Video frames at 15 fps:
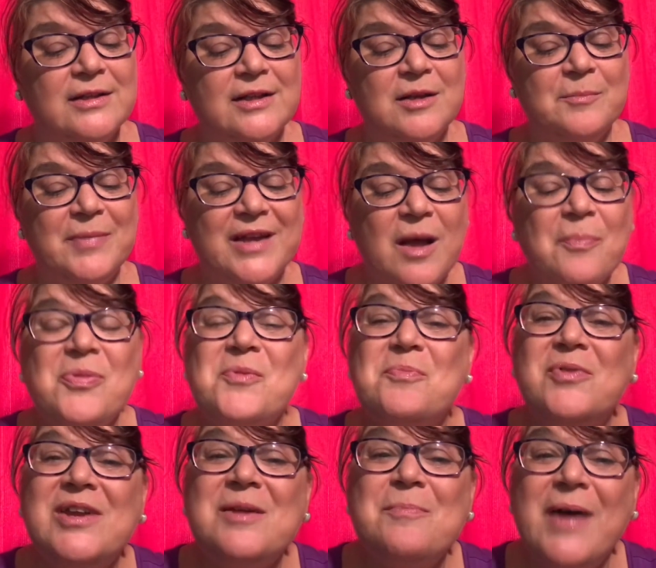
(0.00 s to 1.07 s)
Pick up the
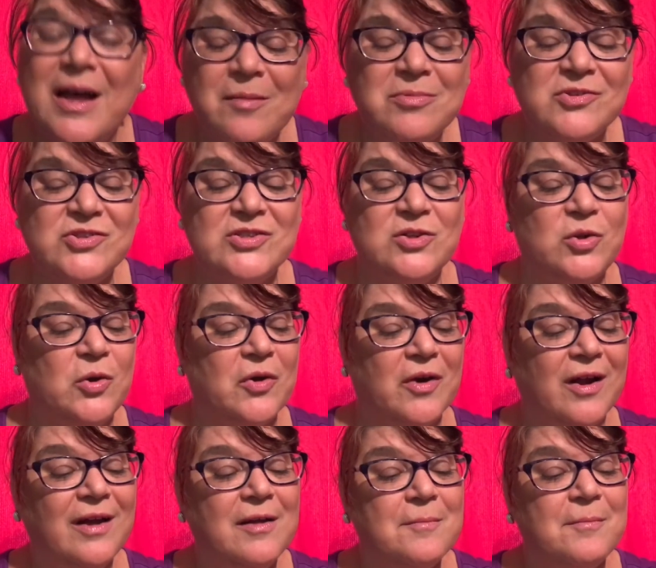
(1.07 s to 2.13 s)
pretty pebbles,
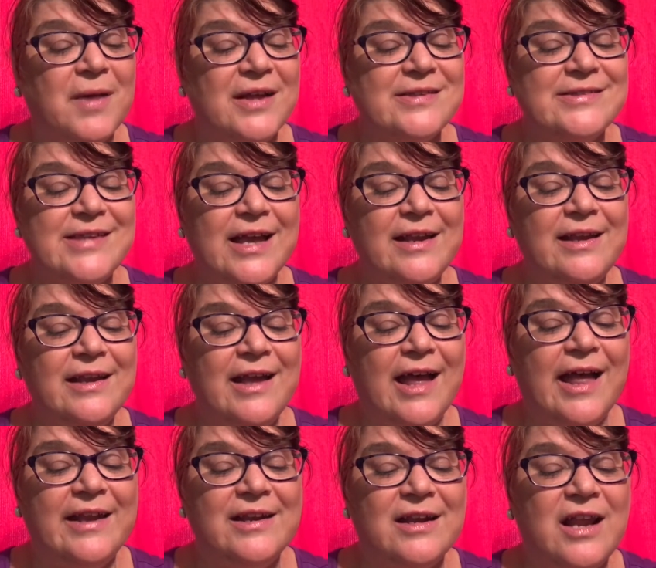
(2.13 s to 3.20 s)
Laura, Ma said,
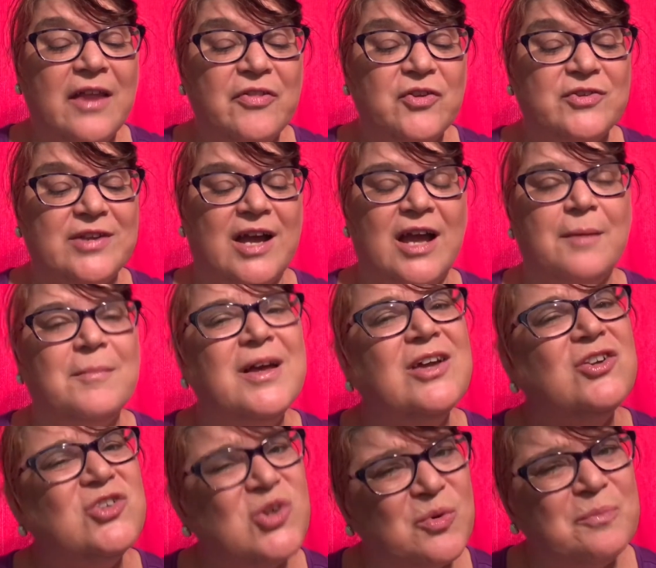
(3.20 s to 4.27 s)
and another time,
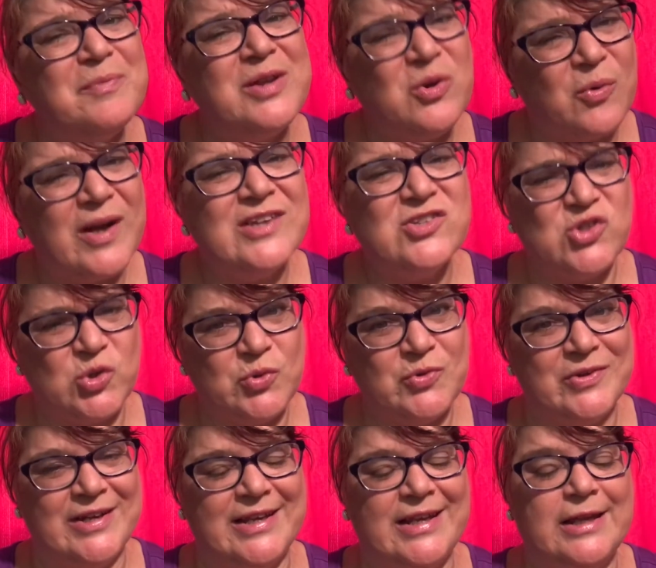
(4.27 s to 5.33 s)
don't be quite so
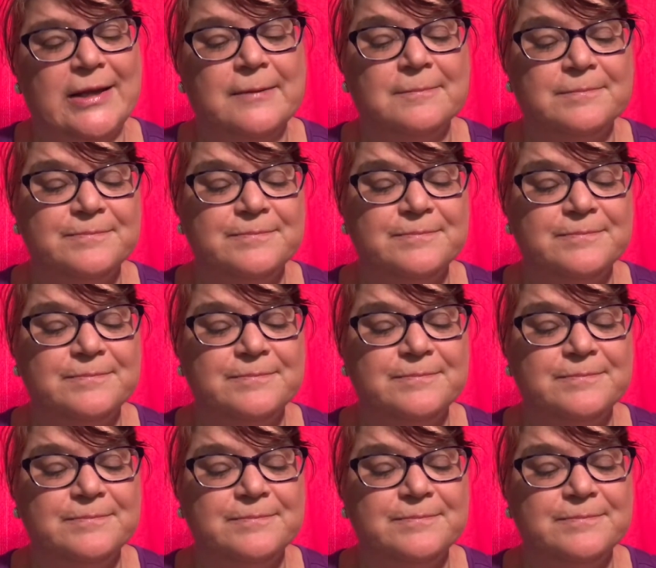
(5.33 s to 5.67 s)
greedy.